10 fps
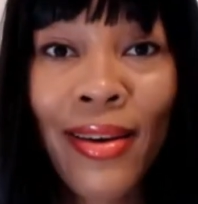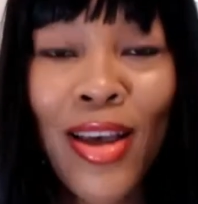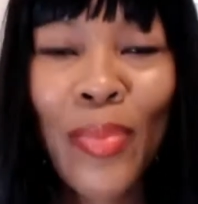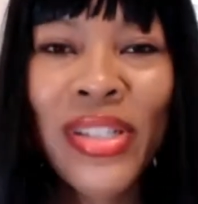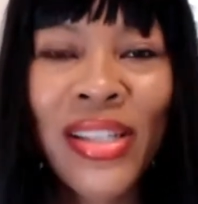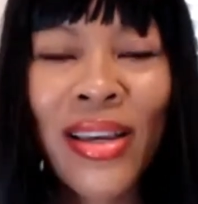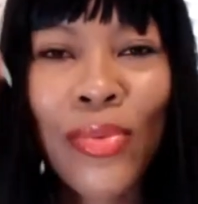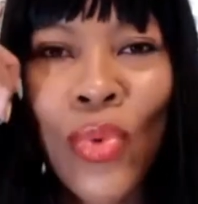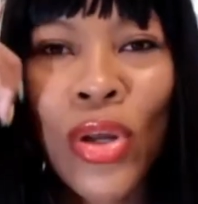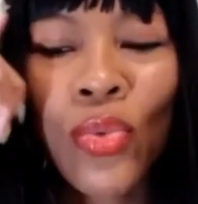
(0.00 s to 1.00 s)
But see,
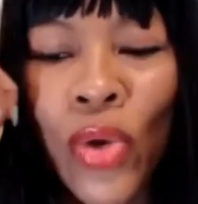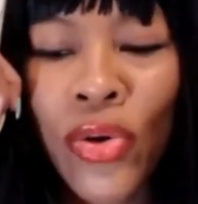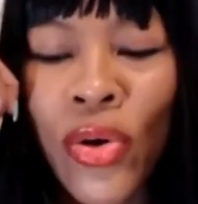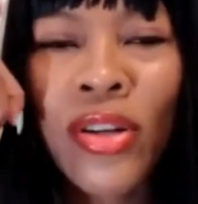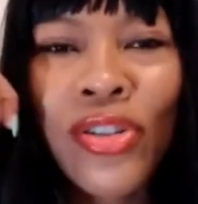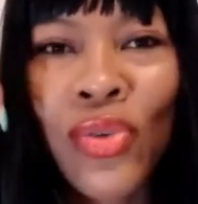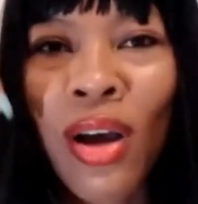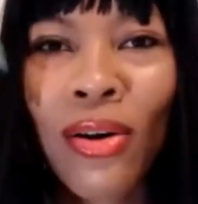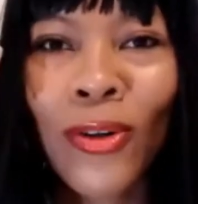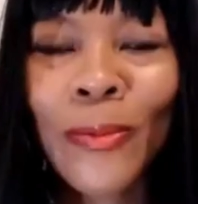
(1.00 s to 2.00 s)
when, when you're in a
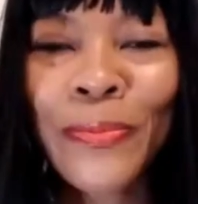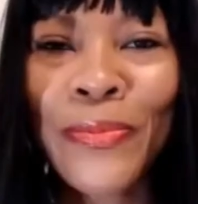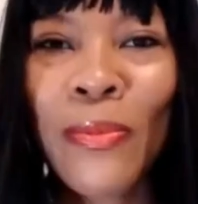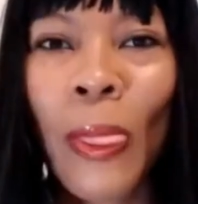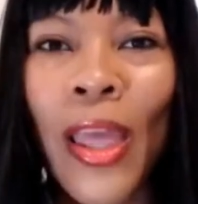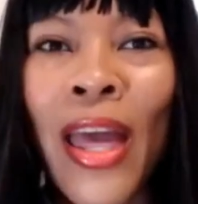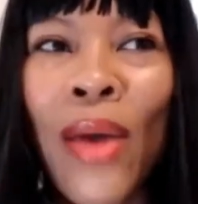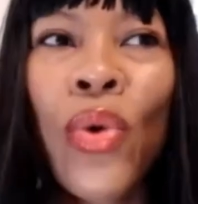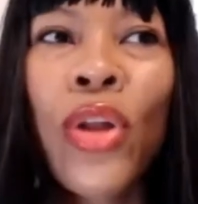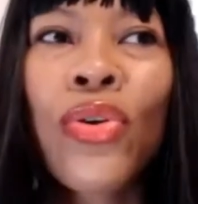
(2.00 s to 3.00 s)
struggle
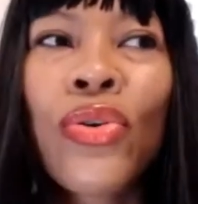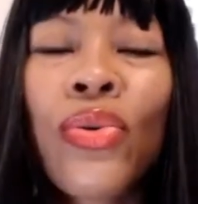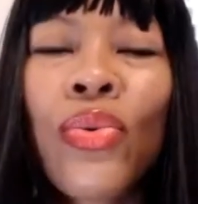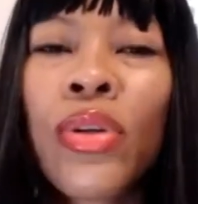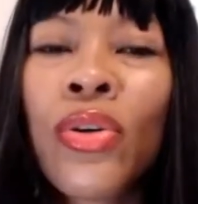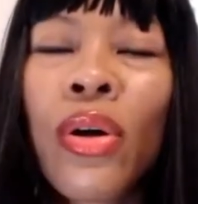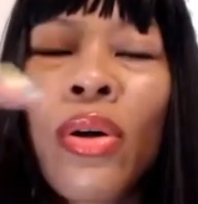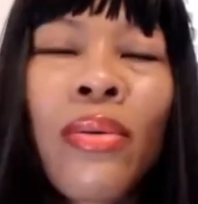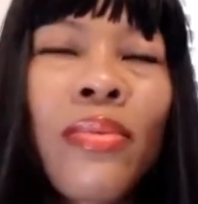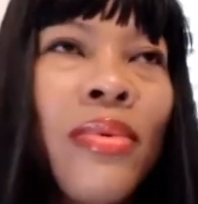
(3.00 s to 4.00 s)
and when you're
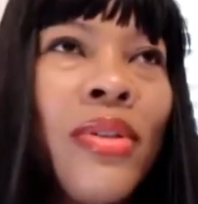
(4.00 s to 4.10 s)
you're